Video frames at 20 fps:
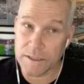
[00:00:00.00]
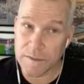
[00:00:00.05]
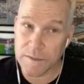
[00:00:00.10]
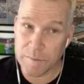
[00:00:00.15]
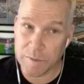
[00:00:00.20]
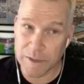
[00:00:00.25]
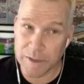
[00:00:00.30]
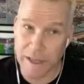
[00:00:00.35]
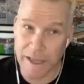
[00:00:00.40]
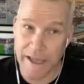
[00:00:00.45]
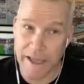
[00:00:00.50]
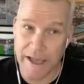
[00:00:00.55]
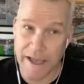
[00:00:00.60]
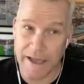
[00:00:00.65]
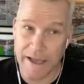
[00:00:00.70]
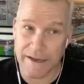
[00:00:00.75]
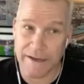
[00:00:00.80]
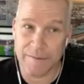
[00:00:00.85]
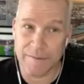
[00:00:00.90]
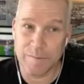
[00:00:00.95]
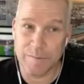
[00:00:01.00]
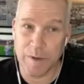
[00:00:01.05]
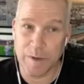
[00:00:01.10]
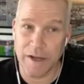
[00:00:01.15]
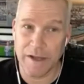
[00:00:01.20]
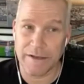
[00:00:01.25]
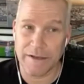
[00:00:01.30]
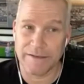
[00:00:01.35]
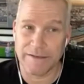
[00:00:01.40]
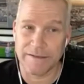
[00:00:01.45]
a plan,
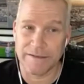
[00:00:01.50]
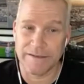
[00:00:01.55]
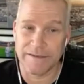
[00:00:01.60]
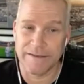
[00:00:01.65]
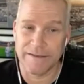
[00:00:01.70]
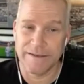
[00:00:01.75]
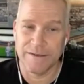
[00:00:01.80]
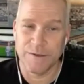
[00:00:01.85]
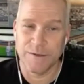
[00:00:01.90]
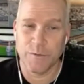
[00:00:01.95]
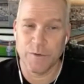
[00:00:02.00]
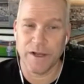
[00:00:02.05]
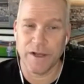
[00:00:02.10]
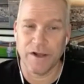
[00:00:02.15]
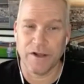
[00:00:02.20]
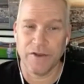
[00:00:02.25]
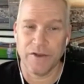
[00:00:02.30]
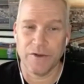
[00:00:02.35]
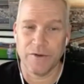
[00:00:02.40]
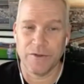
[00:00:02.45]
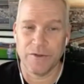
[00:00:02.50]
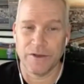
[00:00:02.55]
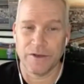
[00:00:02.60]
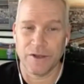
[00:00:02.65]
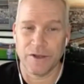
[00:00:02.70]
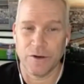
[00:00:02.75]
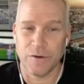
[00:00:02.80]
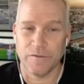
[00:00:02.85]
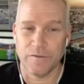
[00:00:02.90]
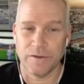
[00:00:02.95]
but we all know that
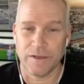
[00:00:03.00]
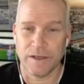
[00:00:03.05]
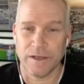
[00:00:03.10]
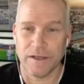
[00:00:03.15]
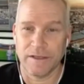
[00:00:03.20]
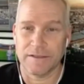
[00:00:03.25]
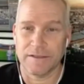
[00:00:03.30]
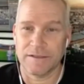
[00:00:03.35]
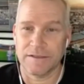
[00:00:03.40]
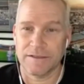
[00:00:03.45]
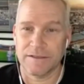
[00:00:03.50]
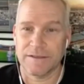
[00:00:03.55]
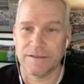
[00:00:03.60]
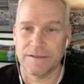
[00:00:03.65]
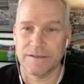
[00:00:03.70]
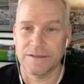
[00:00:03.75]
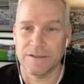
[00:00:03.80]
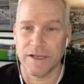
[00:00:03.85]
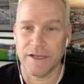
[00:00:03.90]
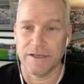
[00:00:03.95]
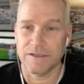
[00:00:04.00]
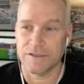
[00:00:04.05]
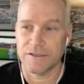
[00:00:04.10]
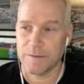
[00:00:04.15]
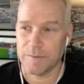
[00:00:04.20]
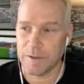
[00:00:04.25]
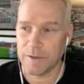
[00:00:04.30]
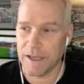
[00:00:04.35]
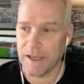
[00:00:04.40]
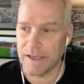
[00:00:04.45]
COVID likes to change
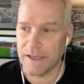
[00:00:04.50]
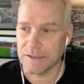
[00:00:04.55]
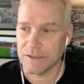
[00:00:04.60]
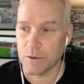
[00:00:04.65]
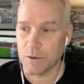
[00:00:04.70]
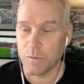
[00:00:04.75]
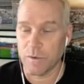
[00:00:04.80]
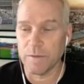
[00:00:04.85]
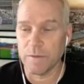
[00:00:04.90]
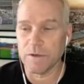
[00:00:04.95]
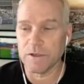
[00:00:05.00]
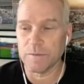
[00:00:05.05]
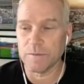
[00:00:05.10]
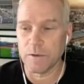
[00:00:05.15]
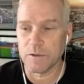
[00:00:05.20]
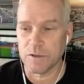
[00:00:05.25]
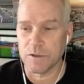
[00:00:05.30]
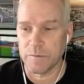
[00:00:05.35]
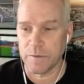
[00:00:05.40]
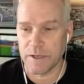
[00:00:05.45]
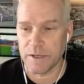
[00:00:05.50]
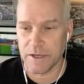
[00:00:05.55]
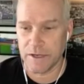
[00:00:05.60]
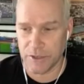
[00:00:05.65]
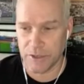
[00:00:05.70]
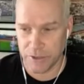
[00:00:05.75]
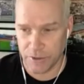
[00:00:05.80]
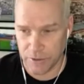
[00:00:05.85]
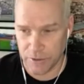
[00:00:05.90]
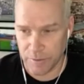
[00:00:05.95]
the plan. So we were supposed to be
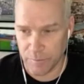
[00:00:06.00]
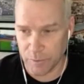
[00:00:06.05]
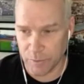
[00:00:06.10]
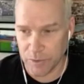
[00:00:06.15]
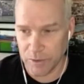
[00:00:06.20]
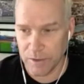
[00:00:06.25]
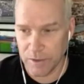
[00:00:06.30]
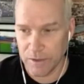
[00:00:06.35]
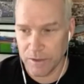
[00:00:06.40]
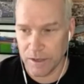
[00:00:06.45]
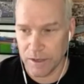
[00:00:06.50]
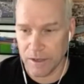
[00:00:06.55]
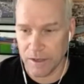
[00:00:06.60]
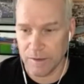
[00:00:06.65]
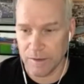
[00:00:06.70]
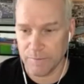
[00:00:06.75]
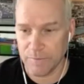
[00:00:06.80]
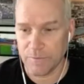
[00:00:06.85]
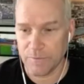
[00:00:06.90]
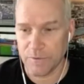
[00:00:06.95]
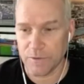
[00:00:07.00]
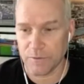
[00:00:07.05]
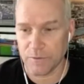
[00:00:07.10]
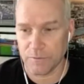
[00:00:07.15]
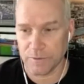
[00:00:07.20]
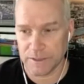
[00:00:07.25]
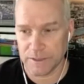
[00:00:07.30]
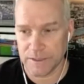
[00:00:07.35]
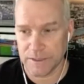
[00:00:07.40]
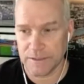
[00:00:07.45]
in Europe um, for the
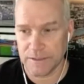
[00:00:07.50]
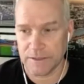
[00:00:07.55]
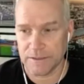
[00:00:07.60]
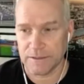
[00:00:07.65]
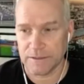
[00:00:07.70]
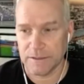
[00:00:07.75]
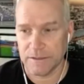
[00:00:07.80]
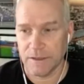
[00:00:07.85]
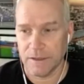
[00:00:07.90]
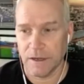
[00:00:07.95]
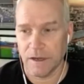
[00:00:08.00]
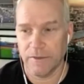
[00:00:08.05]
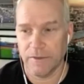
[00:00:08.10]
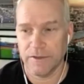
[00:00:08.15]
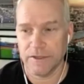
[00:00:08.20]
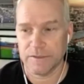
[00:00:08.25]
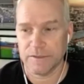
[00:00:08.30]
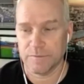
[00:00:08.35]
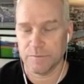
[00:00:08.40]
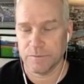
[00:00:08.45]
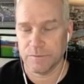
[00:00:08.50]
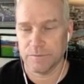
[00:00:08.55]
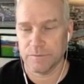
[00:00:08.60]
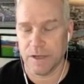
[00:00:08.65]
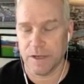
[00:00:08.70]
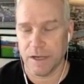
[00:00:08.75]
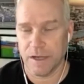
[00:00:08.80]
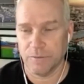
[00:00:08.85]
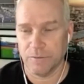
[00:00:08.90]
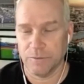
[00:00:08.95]
release on this
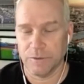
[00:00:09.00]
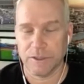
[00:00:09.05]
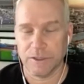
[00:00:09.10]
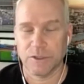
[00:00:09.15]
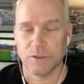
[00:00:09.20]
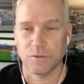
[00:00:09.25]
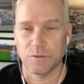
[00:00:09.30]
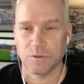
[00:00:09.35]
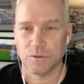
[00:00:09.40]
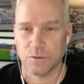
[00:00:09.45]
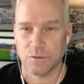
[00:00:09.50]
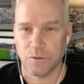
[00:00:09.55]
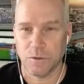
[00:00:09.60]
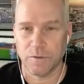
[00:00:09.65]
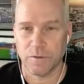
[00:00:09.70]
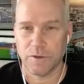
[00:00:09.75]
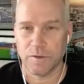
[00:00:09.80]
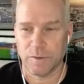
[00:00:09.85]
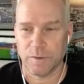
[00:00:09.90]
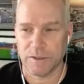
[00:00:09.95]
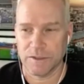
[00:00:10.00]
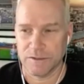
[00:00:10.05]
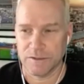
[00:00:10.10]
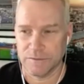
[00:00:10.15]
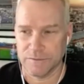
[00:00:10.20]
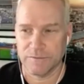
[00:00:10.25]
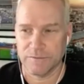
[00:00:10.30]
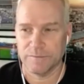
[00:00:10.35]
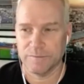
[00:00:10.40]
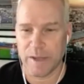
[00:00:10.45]
uh, really cool tour with a bunch
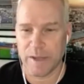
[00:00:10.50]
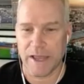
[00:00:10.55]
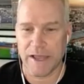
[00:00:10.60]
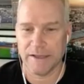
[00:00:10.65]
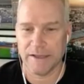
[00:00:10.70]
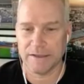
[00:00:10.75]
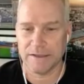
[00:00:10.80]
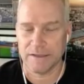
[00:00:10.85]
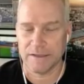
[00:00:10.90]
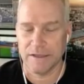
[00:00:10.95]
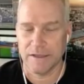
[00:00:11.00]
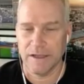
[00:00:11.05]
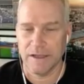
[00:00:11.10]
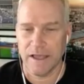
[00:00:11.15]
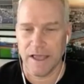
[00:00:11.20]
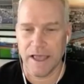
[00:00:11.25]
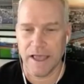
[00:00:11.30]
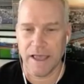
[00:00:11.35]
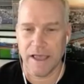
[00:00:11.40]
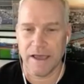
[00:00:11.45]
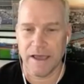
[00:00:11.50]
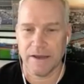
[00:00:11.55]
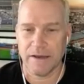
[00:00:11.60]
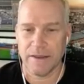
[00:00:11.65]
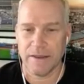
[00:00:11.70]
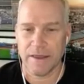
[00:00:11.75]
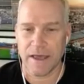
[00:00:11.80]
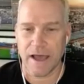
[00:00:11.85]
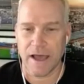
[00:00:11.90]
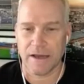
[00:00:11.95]
of bands,
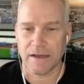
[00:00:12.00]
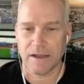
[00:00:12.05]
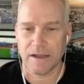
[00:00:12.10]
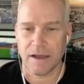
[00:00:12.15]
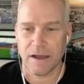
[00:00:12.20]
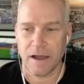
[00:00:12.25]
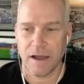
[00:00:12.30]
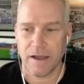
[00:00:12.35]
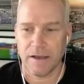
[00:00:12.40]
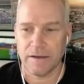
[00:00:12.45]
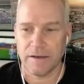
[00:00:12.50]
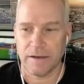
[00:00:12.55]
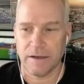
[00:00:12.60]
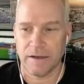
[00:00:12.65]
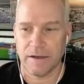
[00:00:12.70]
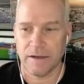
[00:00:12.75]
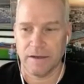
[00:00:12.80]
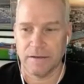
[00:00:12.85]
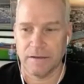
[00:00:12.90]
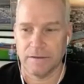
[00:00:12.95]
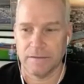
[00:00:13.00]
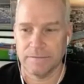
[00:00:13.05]
and that got uh,